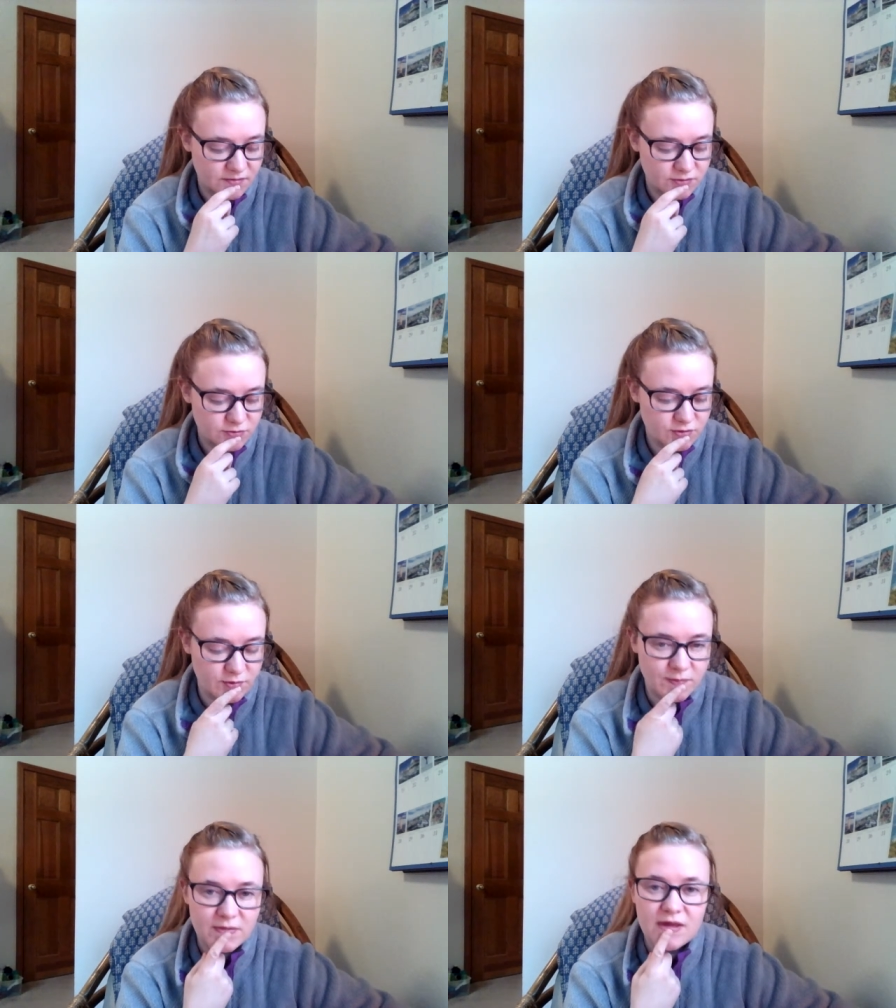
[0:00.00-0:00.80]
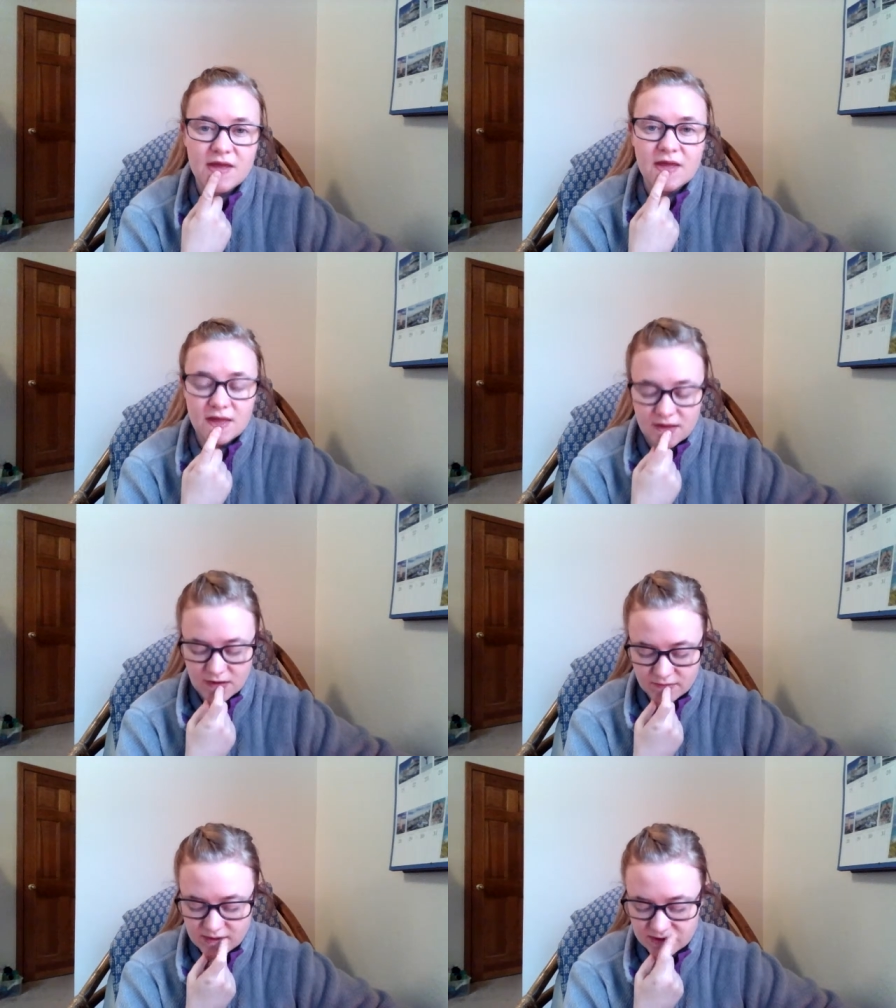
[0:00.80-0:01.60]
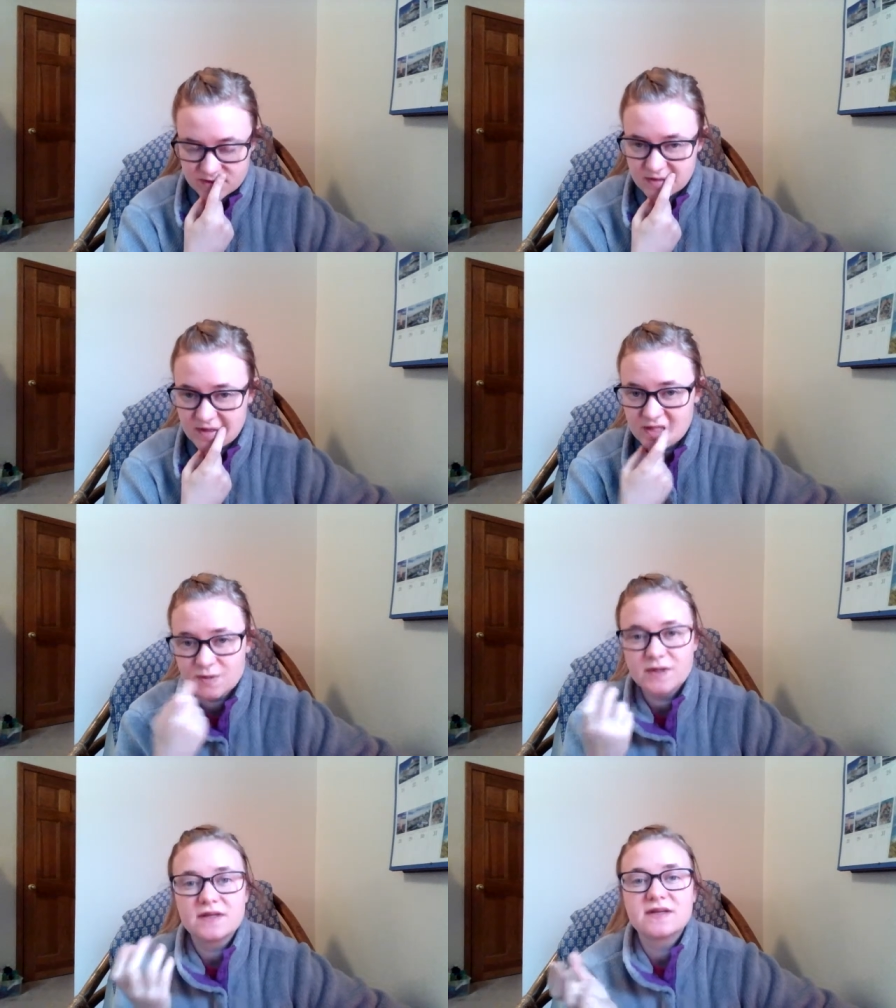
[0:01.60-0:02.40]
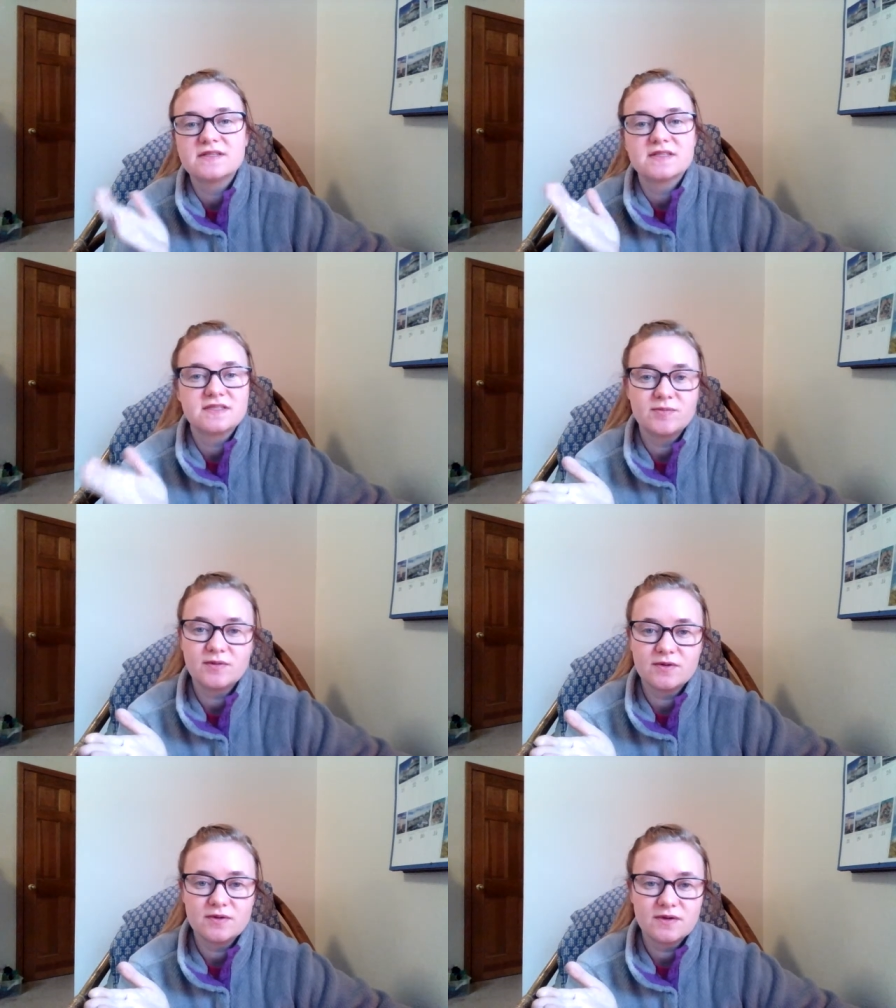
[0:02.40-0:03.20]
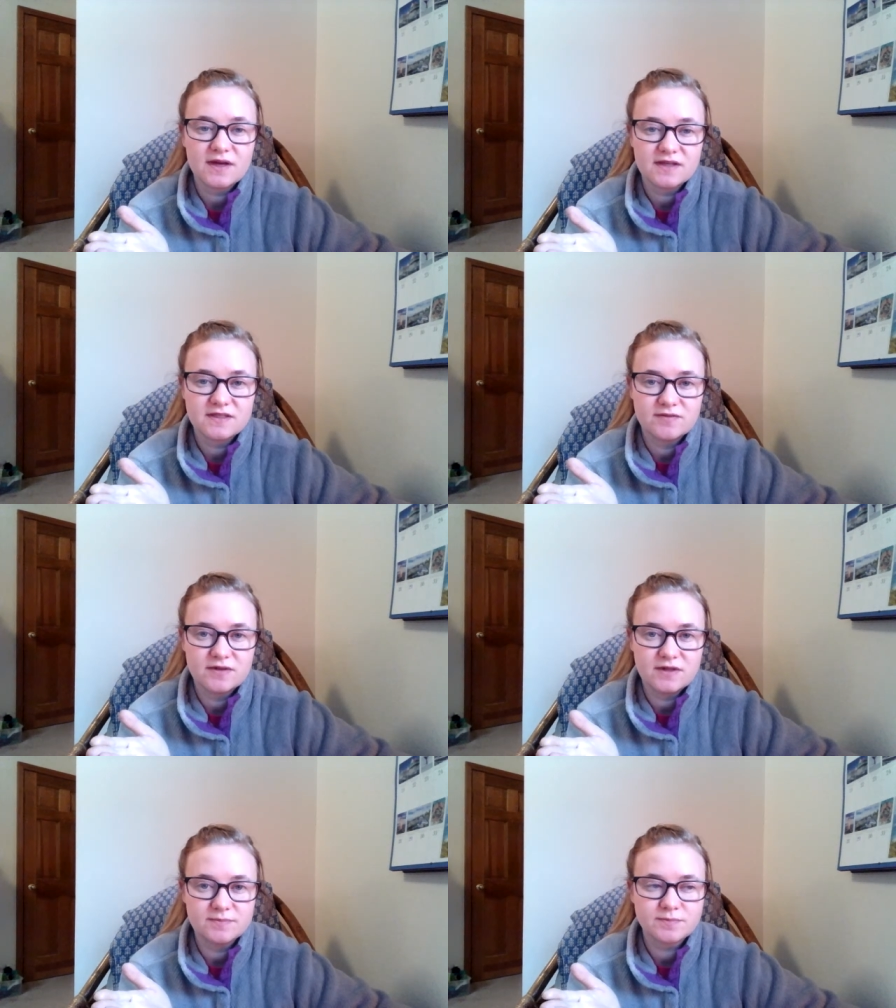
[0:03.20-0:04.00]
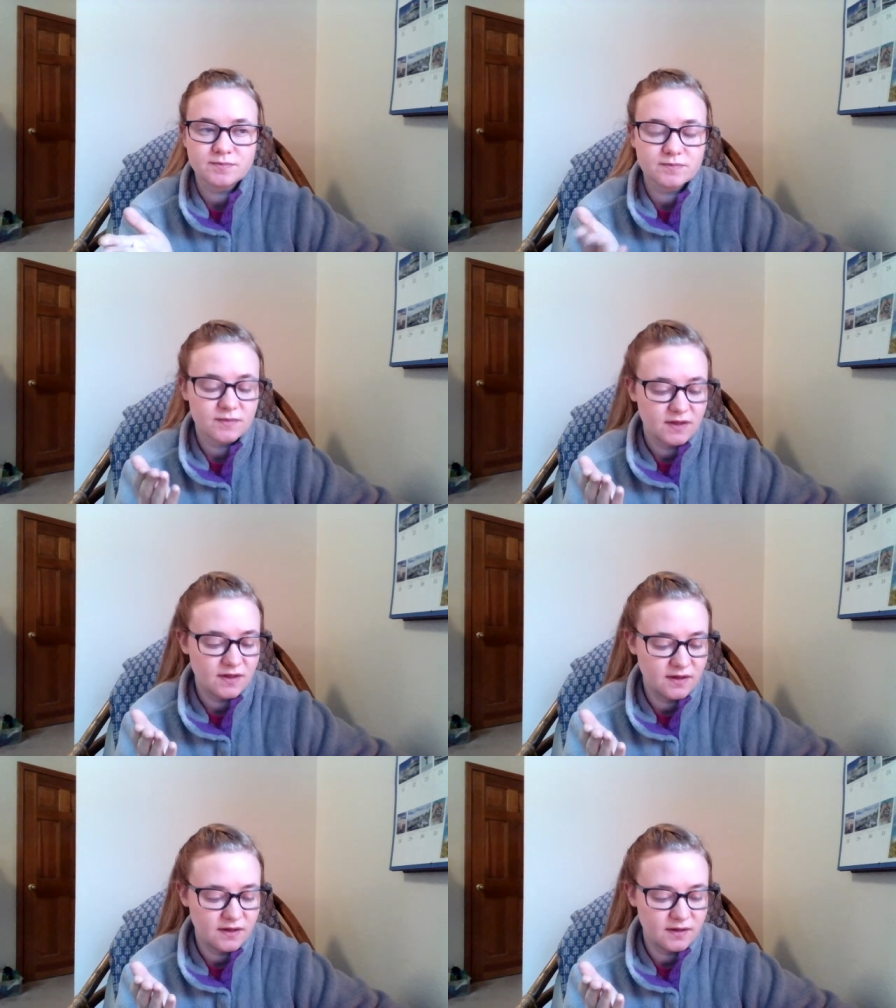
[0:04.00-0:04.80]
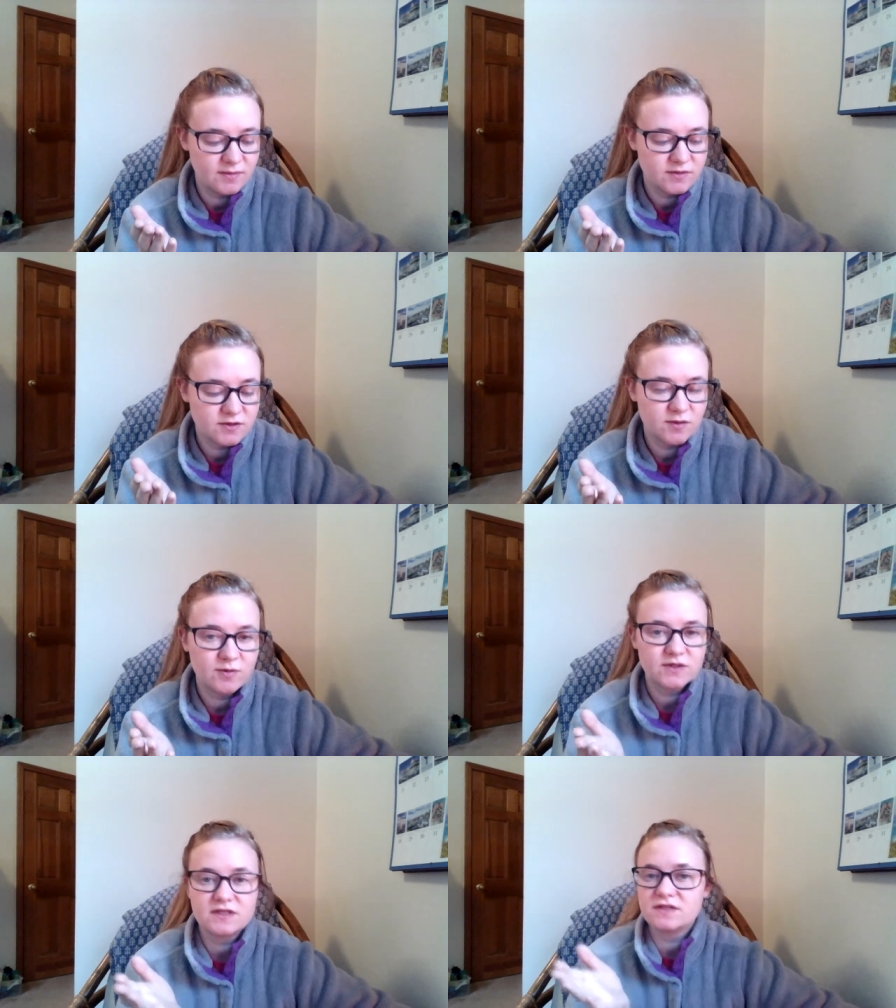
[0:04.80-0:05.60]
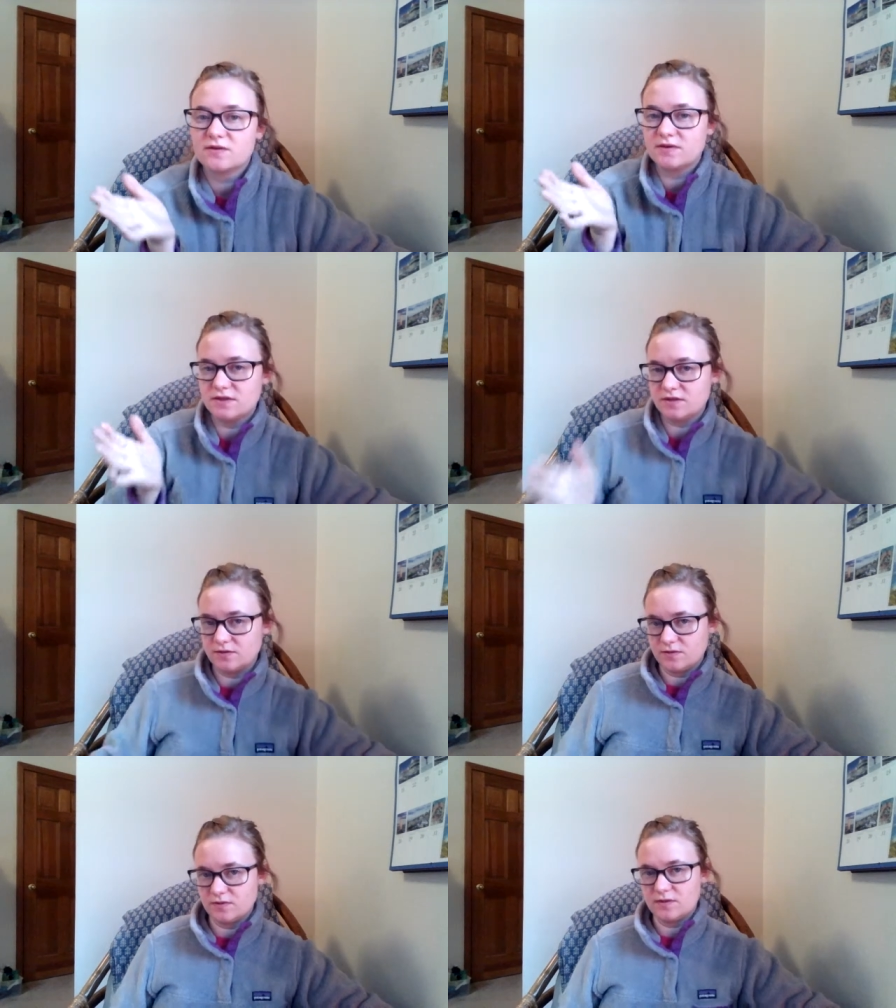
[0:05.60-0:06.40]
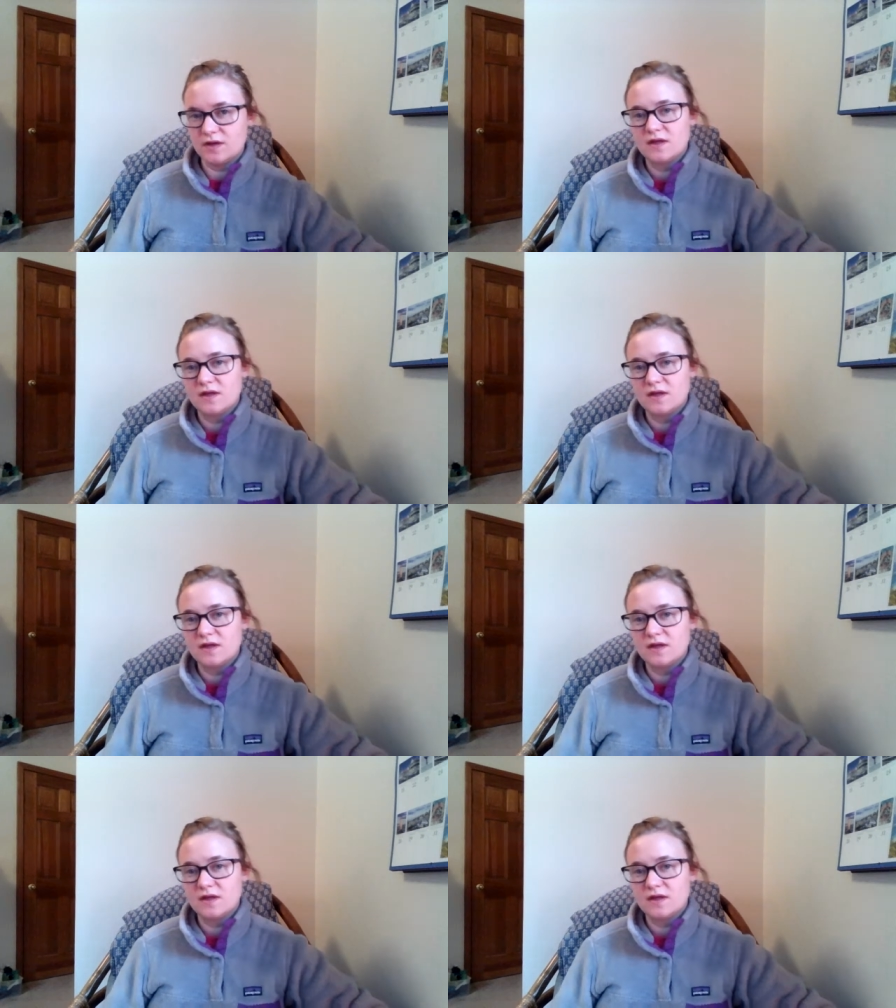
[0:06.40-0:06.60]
True. All right, so this one is a simple activity. So we're just going to